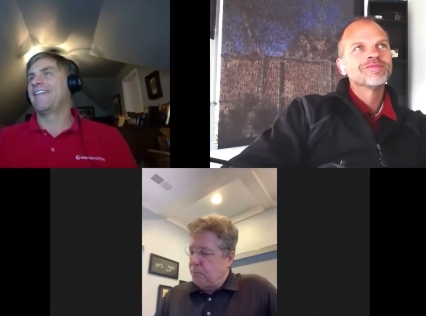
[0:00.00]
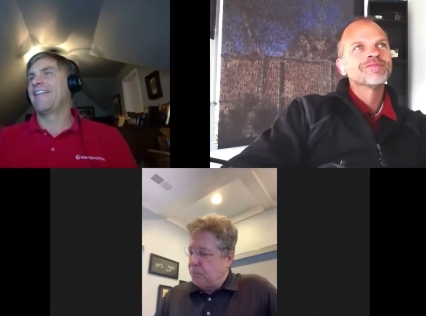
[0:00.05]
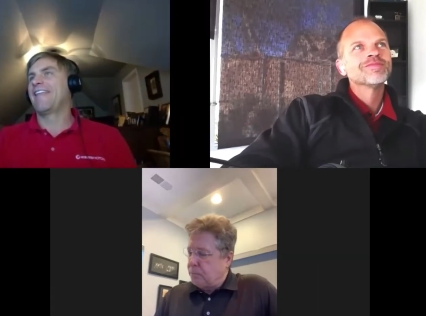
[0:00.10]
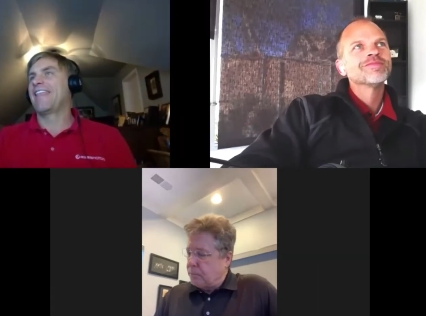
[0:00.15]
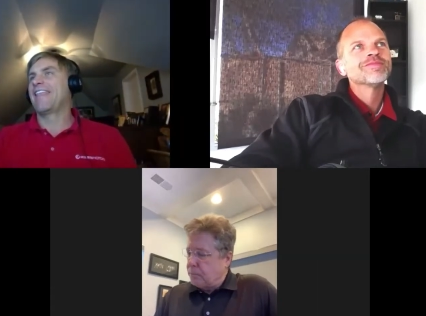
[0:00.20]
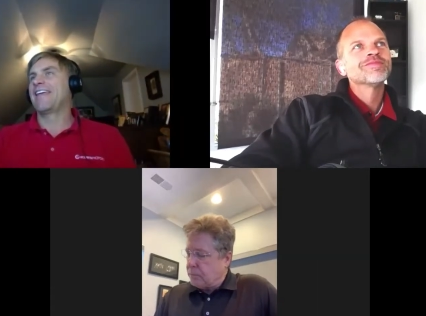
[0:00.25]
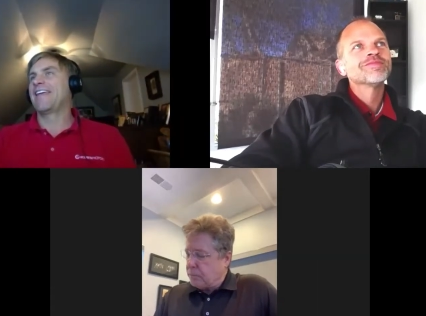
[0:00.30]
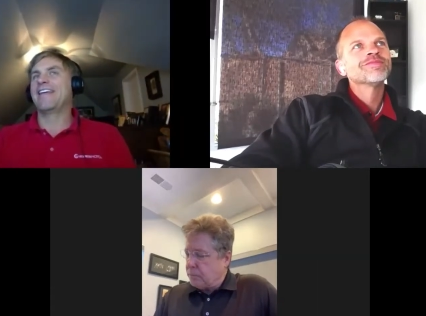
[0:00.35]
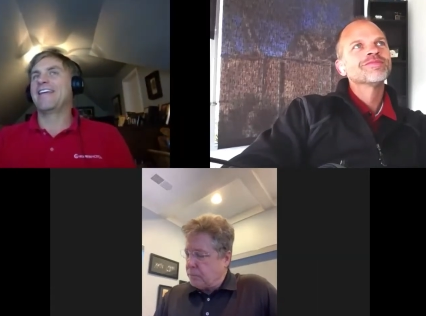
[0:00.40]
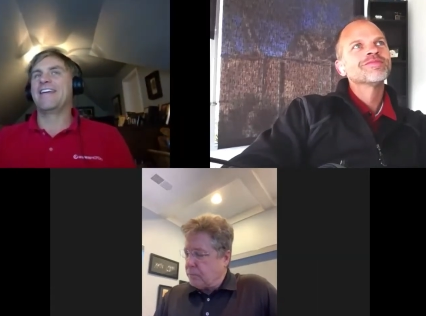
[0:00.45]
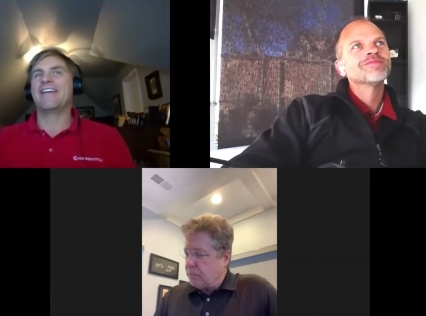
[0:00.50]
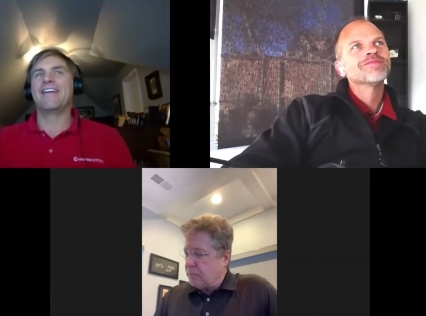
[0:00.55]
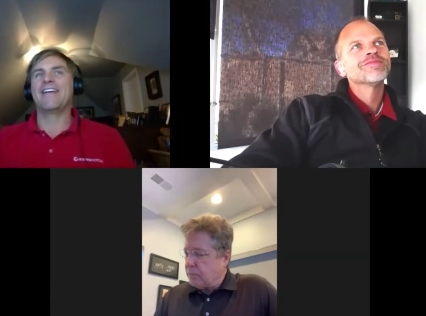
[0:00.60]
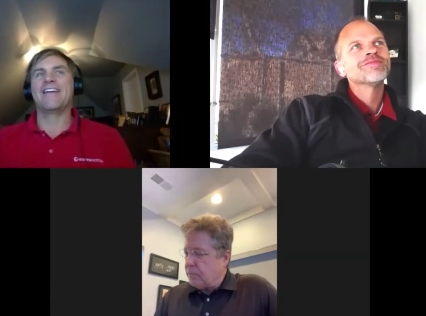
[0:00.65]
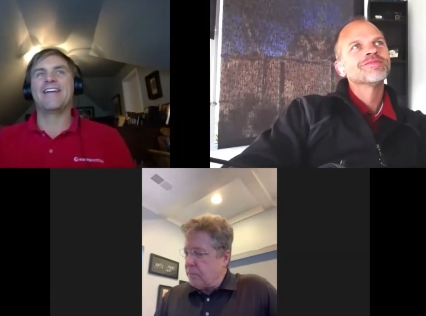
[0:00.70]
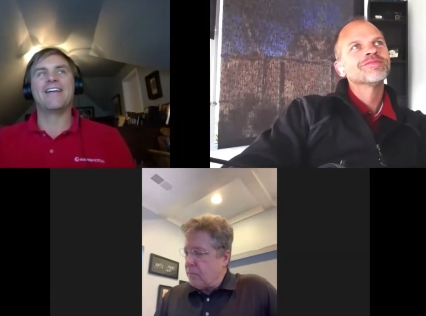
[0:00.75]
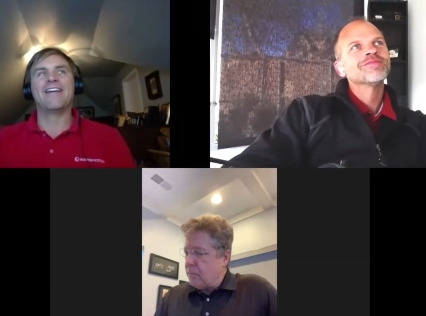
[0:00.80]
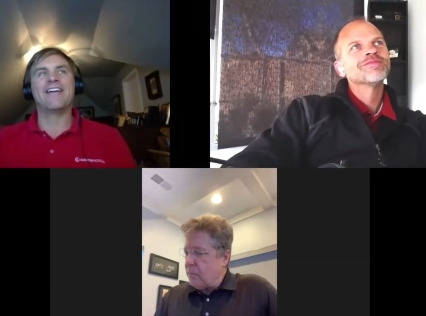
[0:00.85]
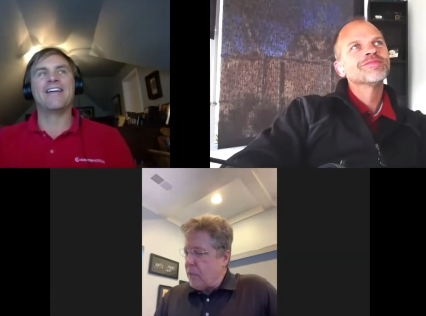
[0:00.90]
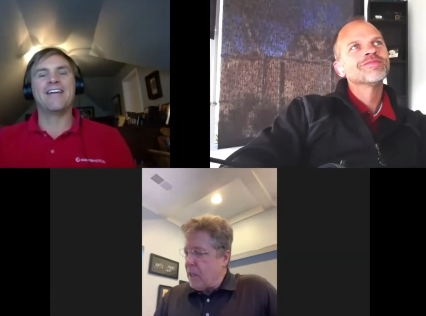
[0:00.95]

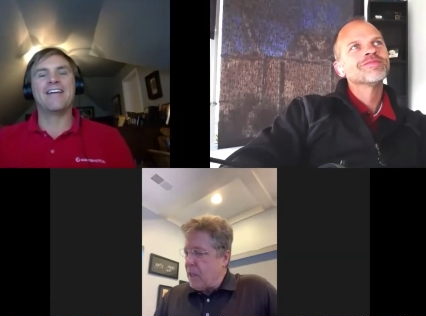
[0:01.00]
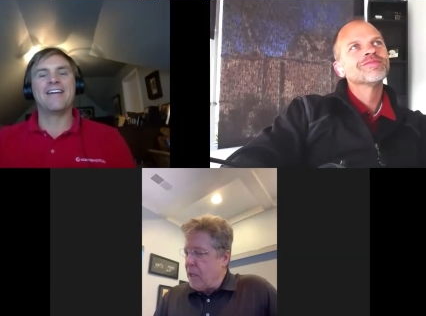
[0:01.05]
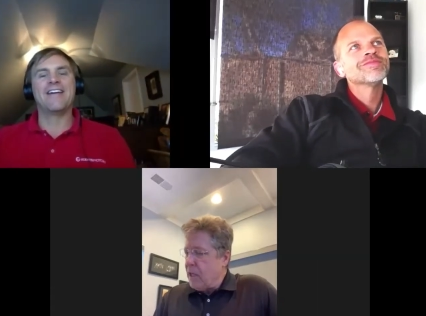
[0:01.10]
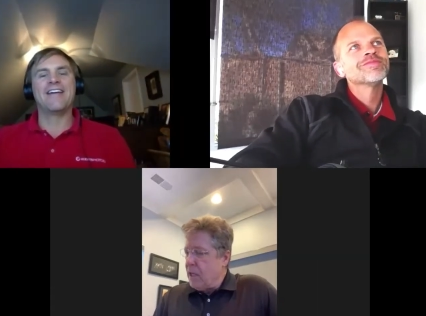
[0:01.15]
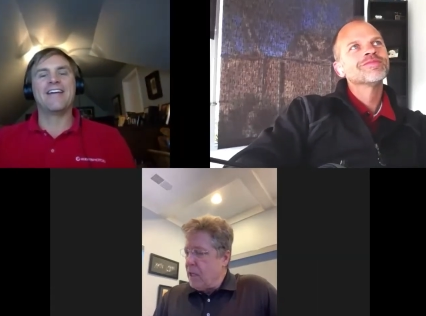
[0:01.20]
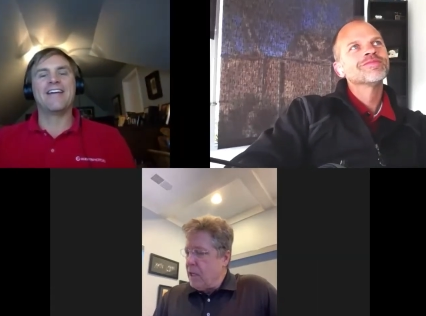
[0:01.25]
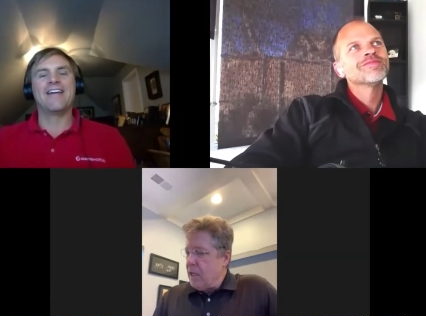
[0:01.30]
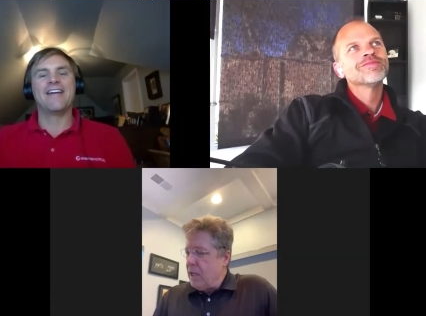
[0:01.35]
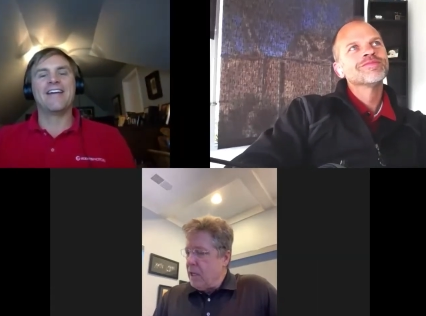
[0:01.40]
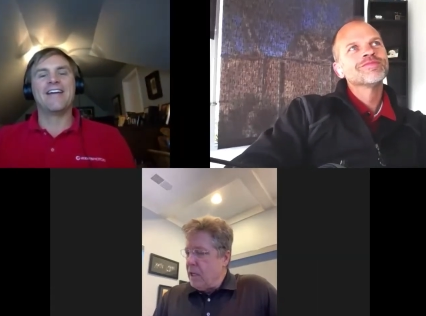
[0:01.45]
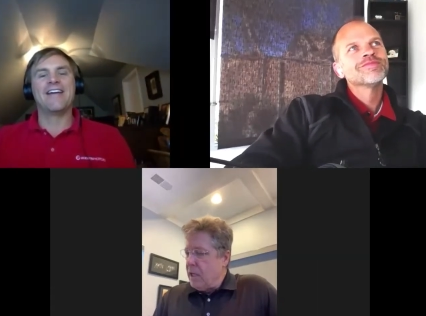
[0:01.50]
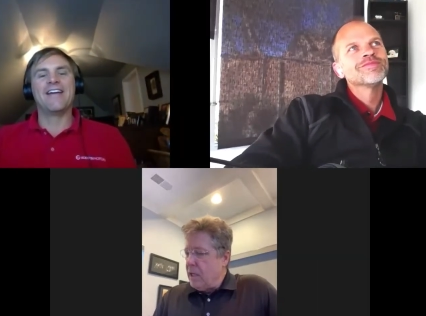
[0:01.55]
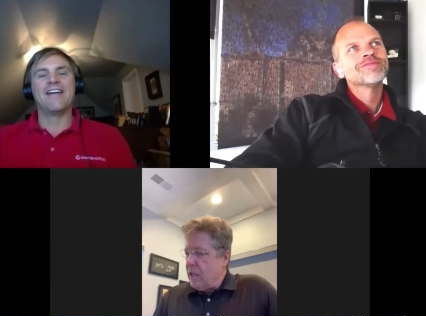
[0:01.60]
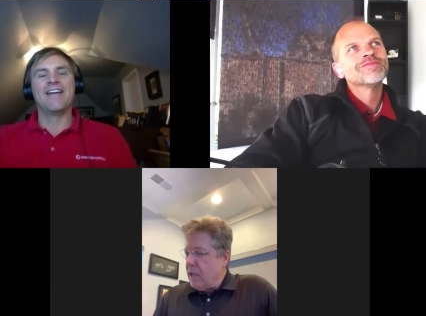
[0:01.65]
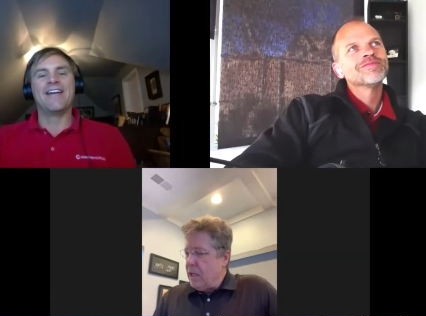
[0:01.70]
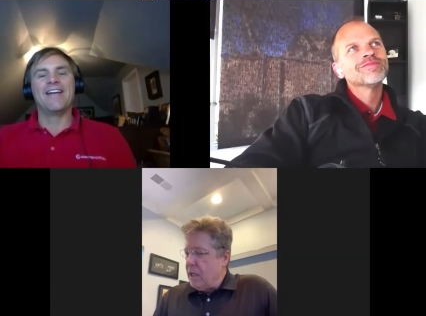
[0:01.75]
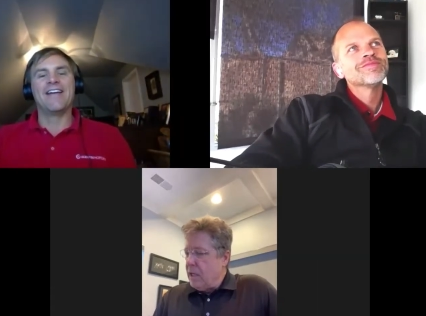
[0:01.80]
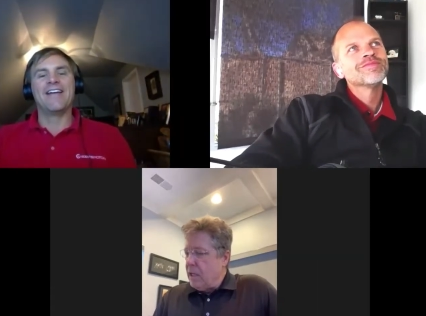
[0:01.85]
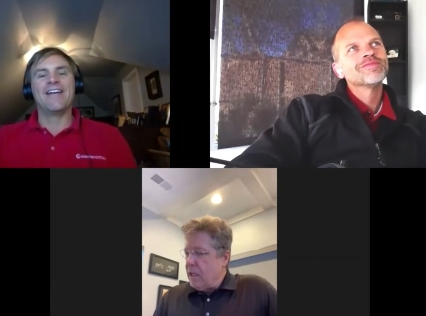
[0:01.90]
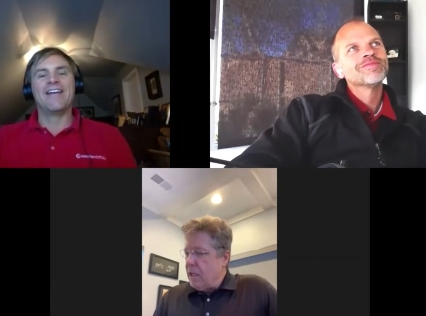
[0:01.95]

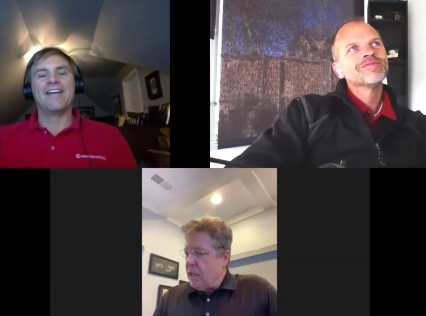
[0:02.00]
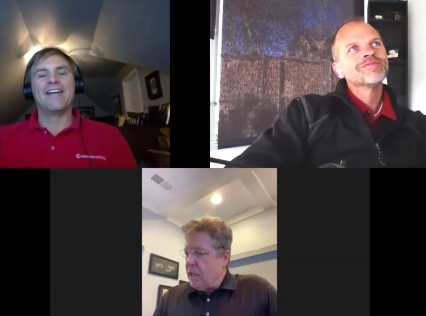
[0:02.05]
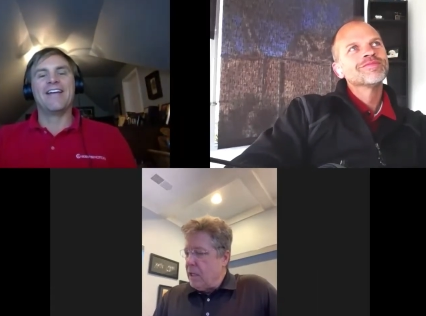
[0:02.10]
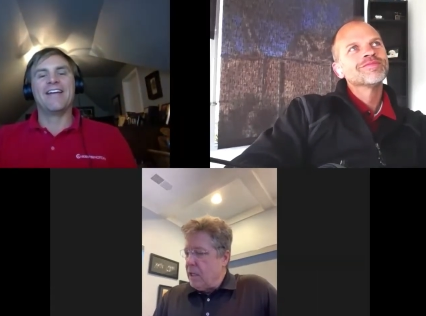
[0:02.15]
No one is speaking in this clip.